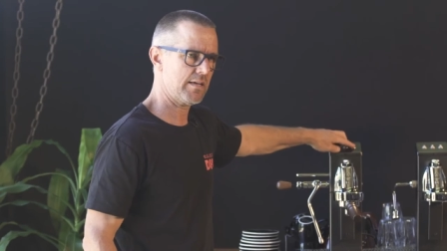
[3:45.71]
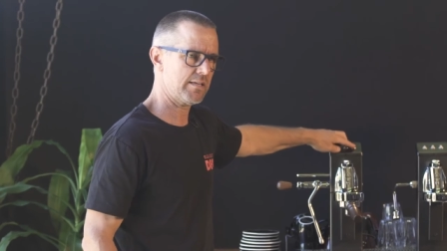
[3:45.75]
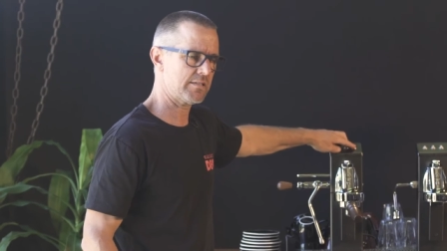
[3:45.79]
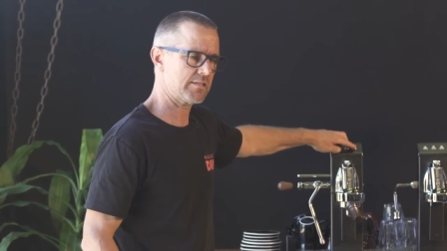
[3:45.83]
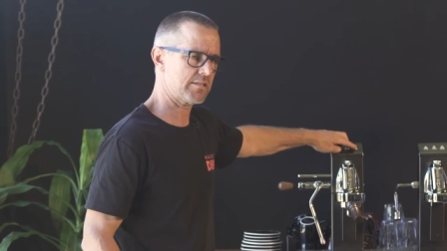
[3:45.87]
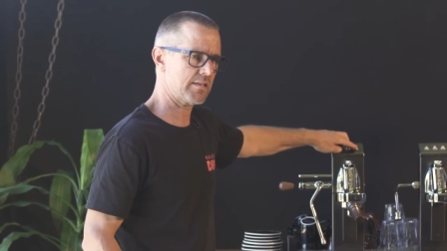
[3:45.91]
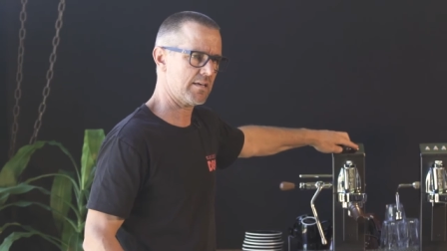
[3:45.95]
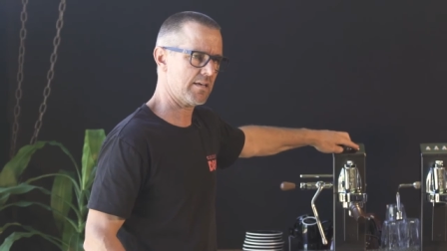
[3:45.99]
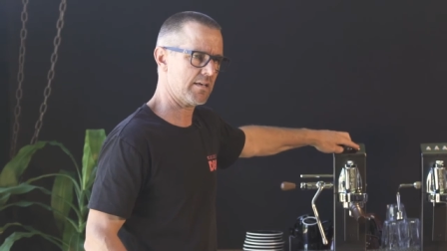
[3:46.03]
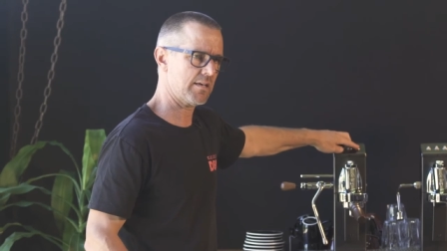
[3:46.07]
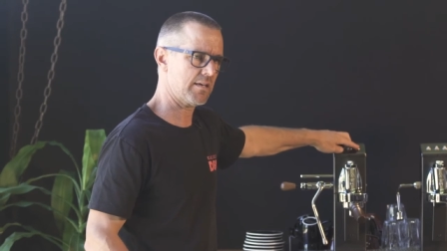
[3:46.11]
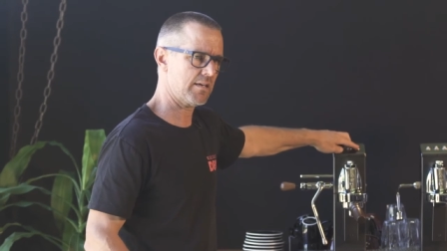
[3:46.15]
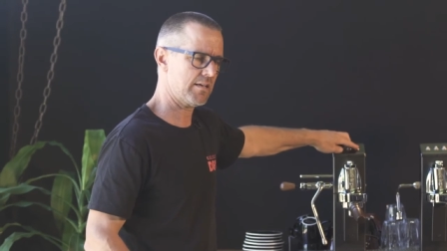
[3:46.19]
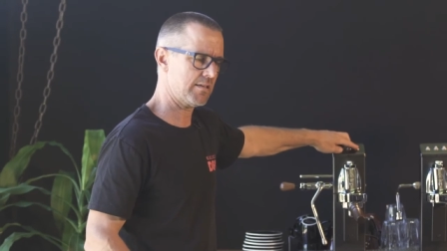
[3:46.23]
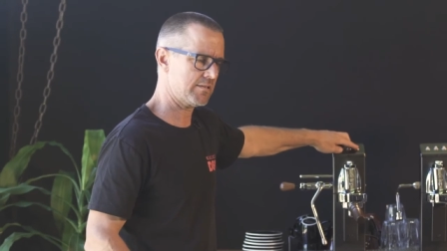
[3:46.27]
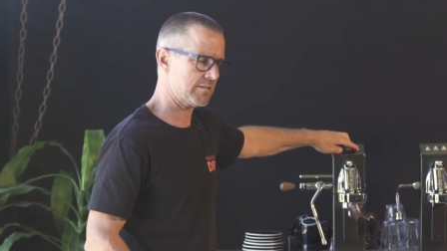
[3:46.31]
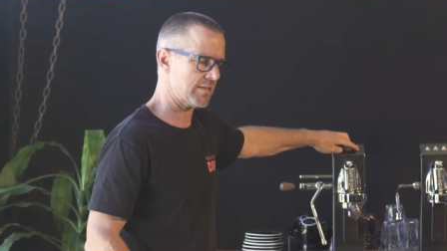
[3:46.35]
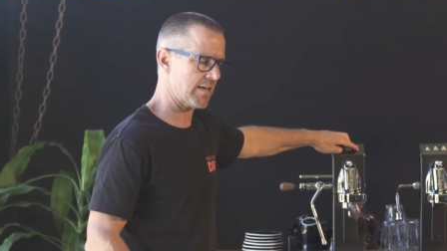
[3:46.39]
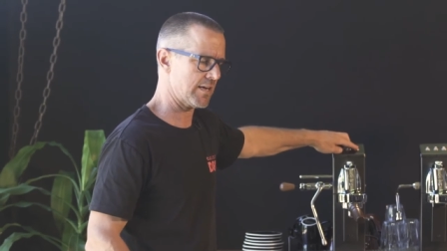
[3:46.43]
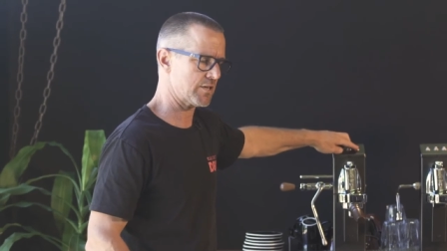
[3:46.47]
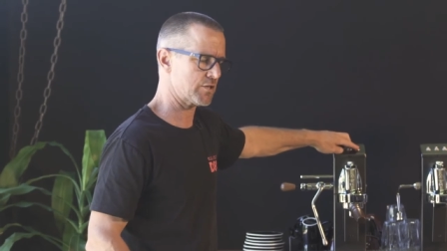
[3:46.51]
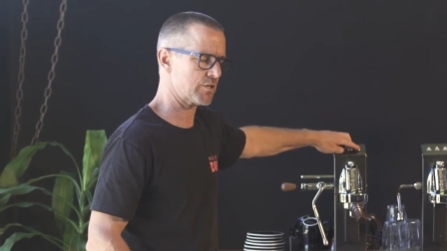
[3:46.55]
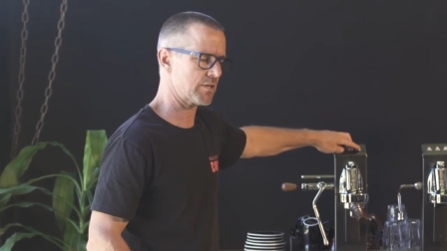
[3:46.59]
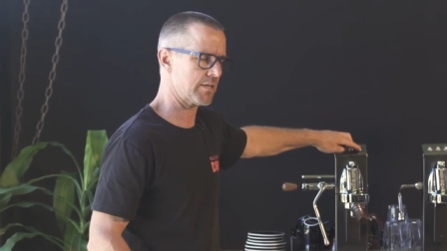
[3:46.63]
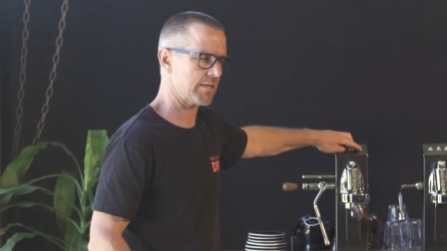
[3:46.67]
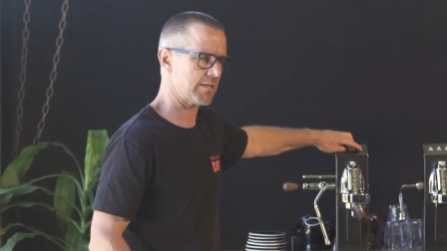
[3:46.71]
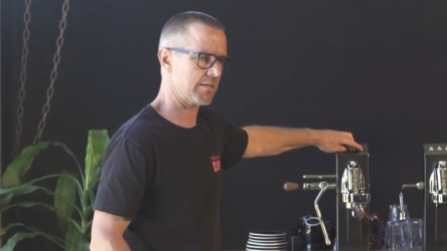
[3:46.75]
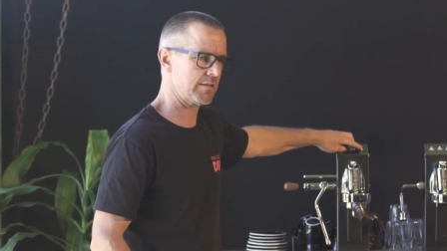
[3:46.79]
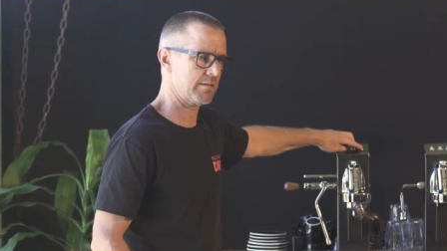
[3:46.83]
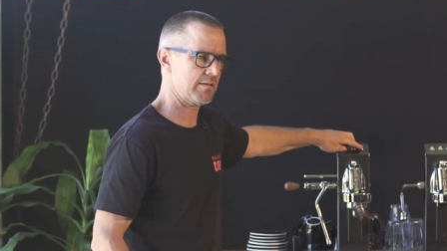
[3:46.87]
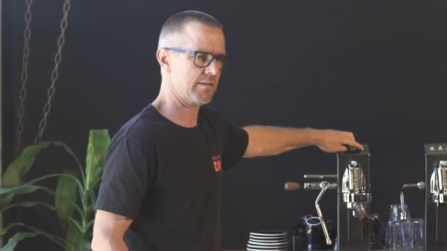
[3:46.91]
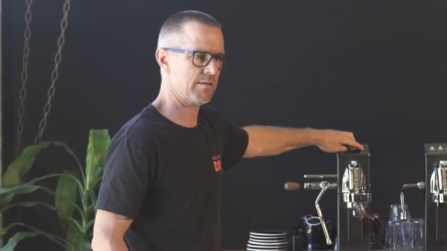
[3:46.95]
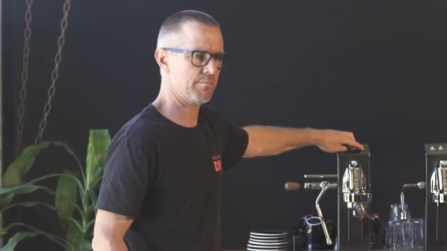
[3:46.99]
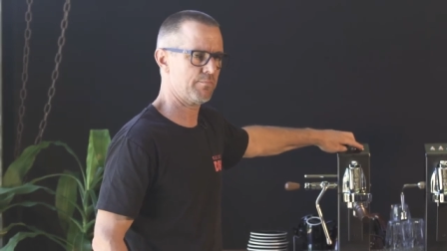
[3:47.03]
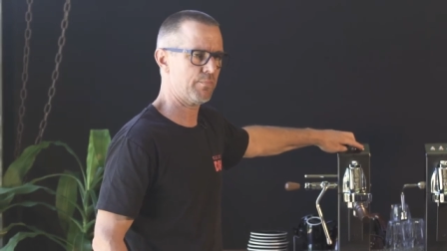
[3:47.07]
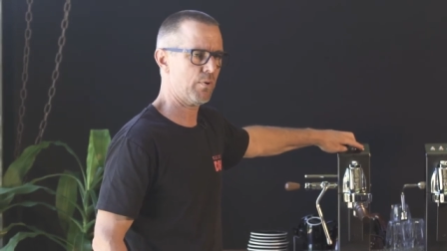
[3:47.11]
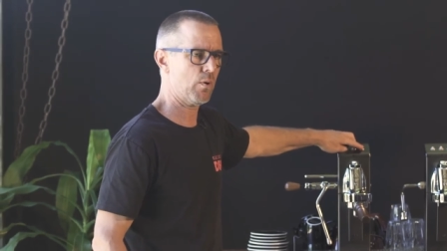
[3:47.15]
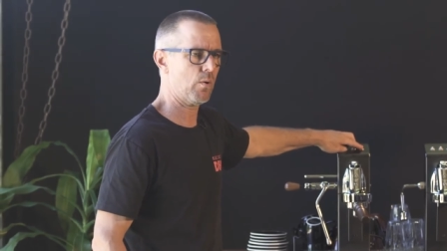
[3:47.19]
It's, a, it's
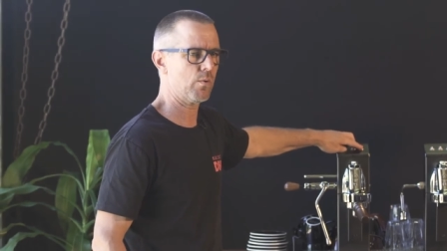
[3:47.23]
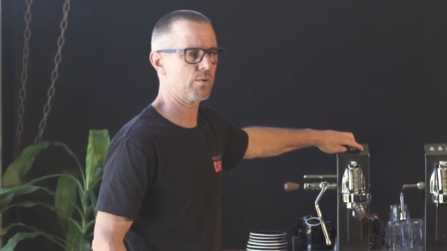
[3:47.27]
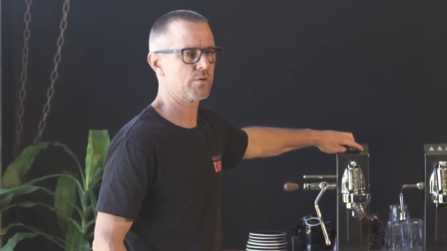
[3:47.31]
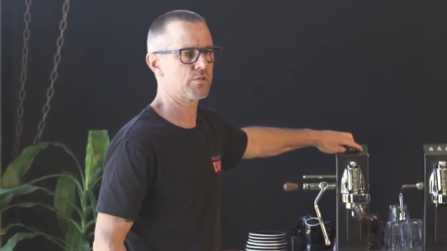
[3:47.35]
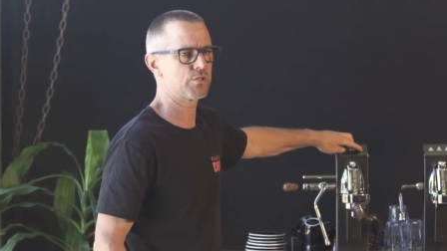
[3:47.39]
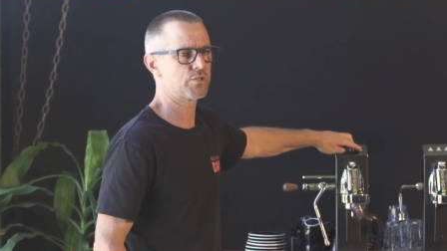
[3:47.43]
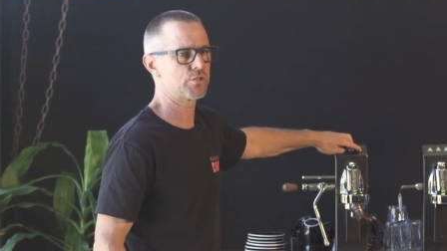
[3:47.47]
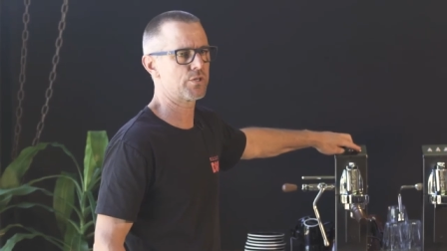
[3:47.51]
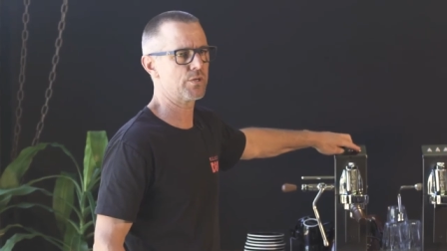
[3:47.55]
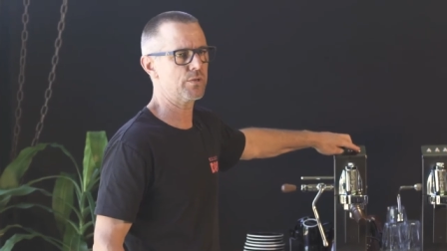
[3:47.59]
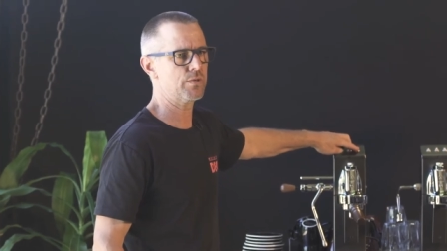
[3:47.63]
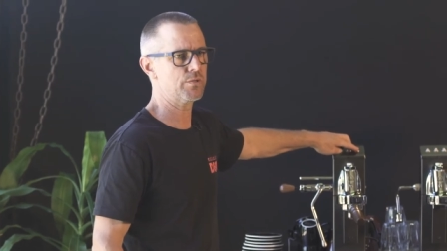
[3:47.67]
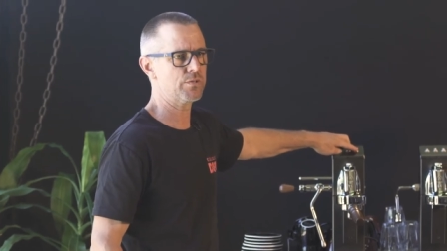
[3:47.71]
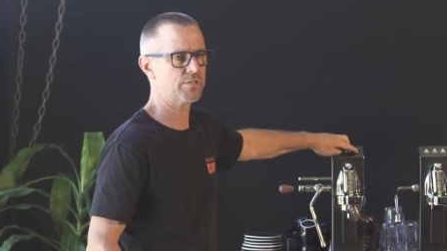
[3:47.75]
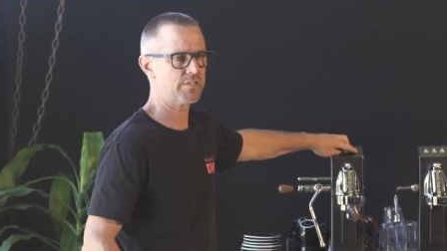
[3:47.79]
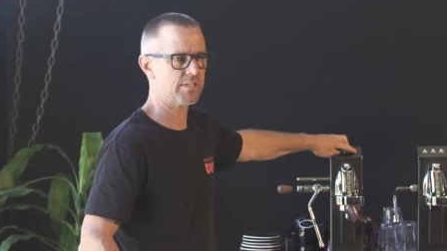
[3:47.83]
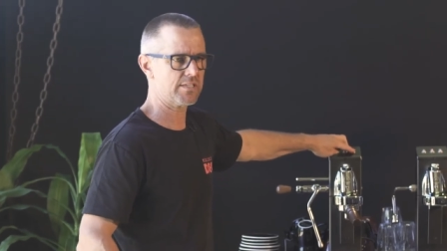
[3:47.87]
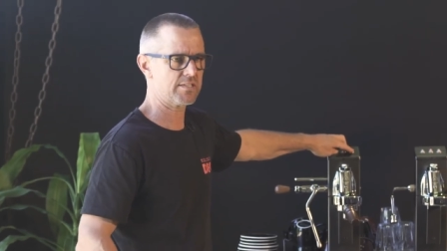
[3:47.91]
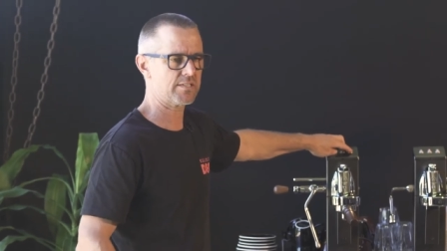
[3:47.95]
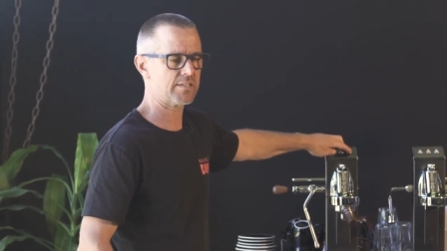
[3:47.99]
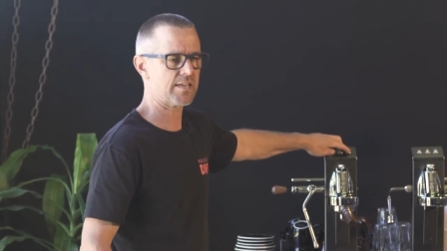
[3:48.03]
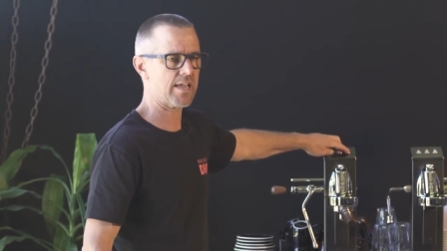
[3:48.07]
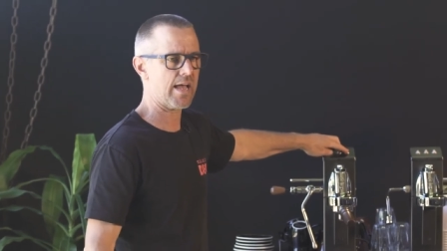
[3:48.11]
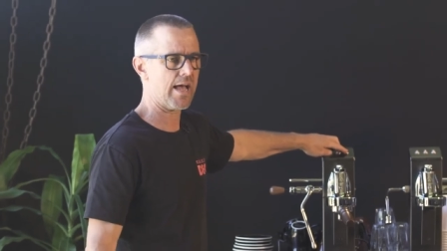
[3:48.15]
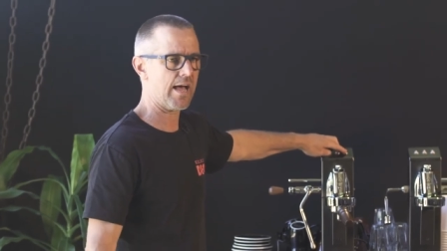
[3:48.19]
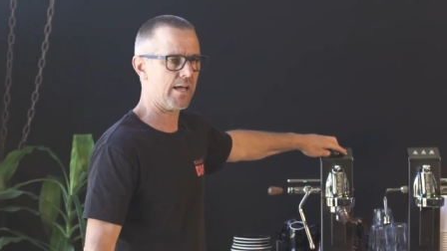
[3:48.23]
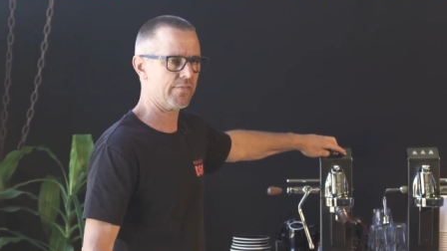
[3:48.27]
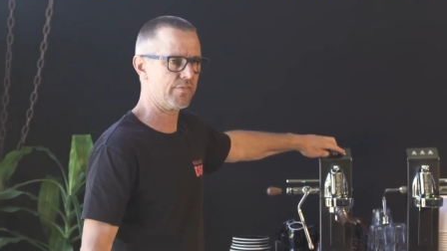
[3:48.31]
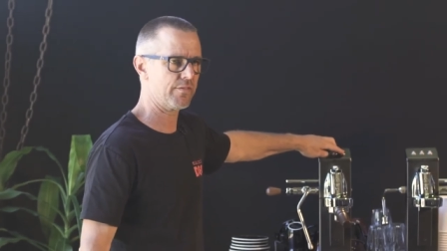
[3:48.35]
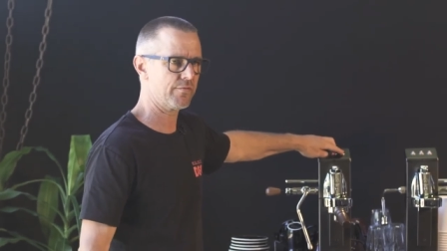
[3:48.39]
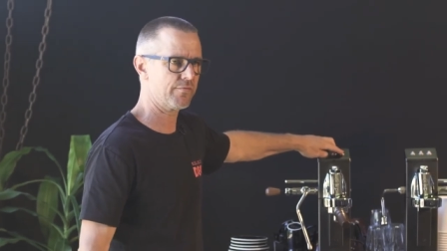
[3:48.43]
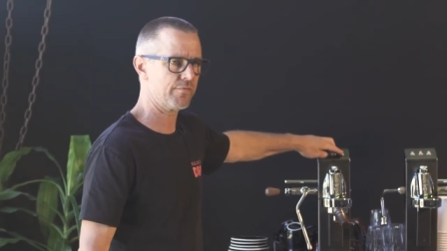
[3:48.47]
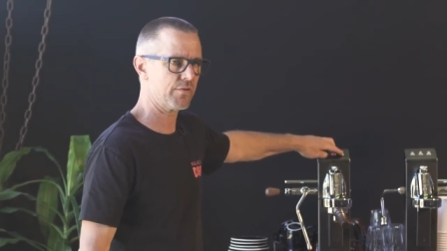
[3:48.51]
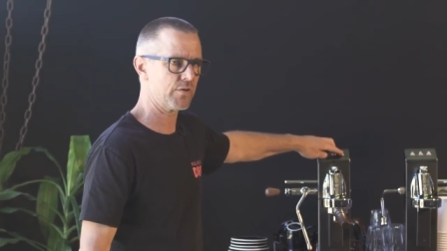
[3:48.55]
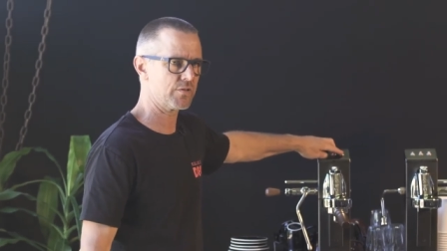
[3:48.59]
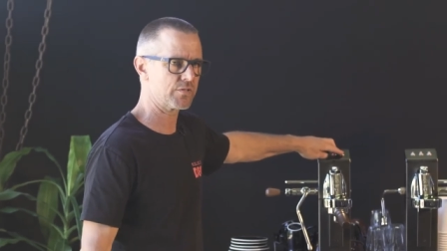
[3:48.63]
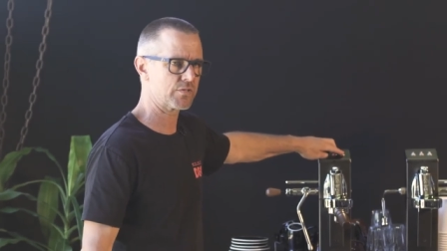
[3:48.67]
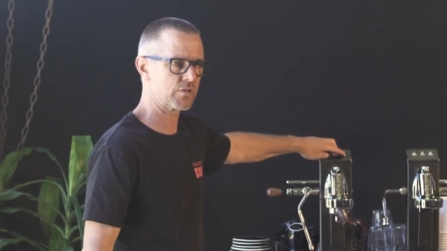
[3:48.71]
actually important to
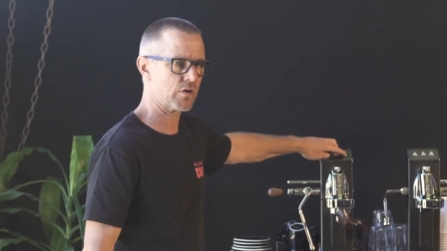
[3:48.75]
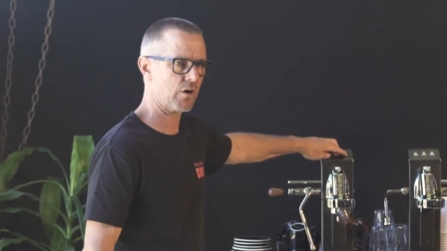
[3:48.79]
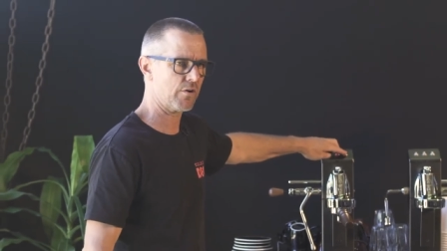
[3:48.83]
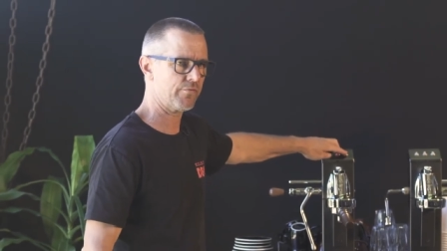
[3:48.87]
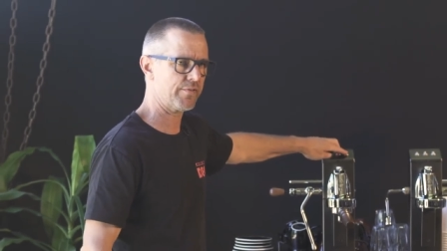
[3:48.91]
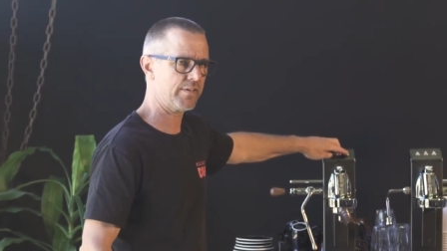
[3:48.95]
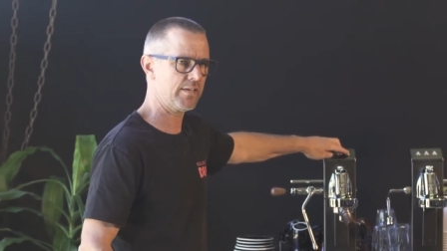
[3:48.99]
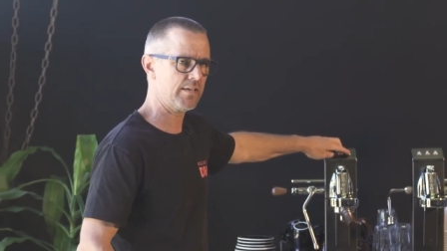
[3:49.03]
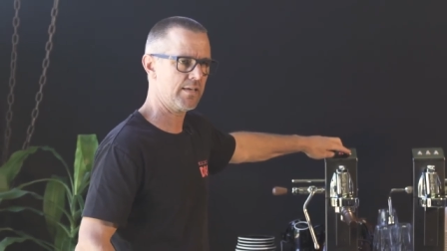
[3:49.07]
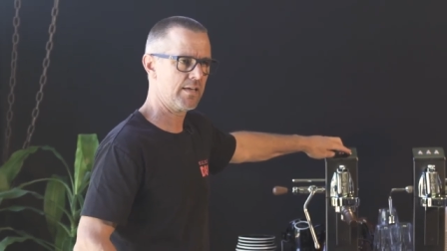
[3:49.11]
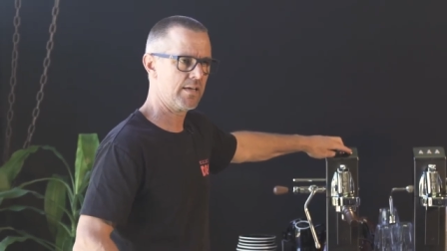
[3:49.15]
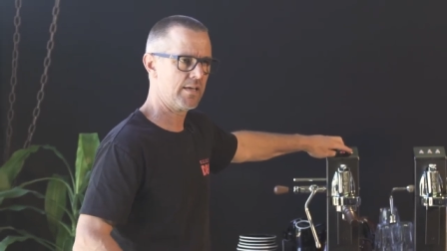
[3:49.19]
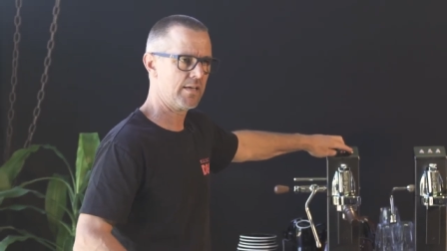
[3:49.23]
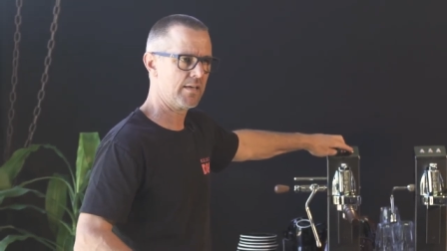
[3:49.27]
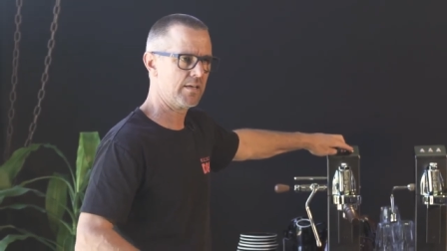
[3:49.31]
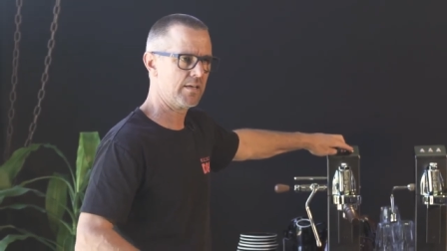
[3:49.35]
discard the first coffee